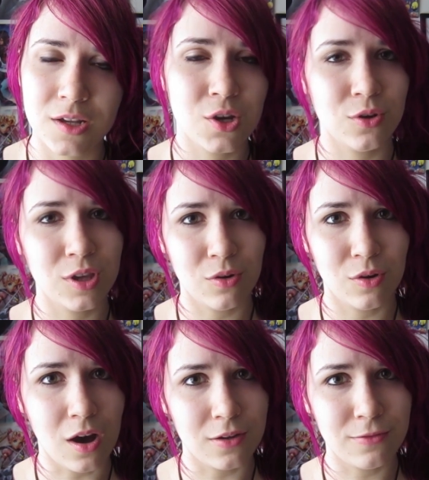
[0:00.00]
Tokyo
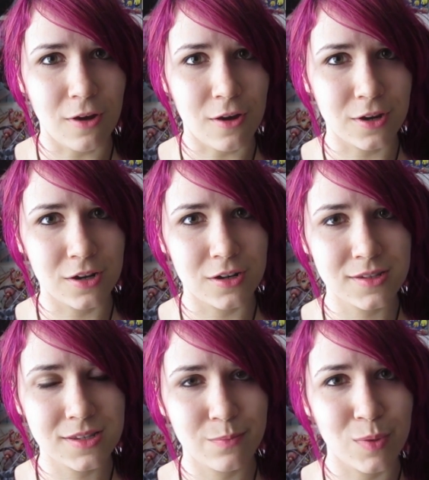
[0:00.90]

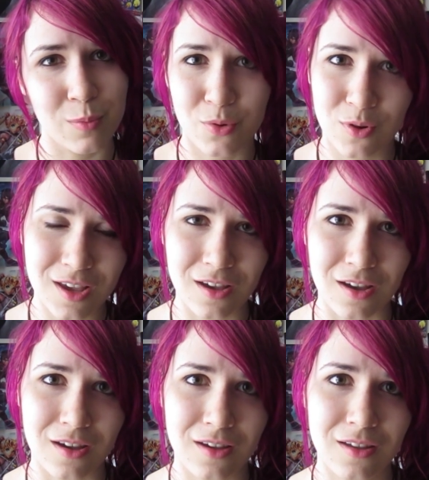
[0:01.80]
Godfathers,
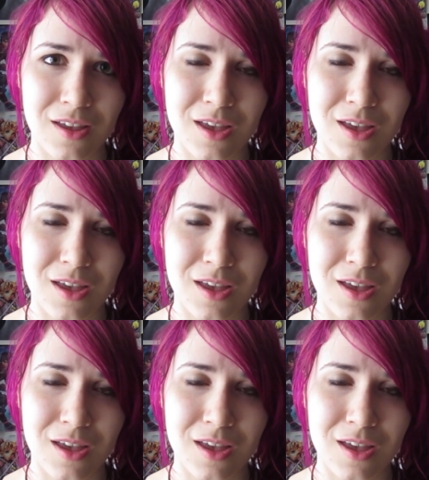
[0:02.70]
Paprika,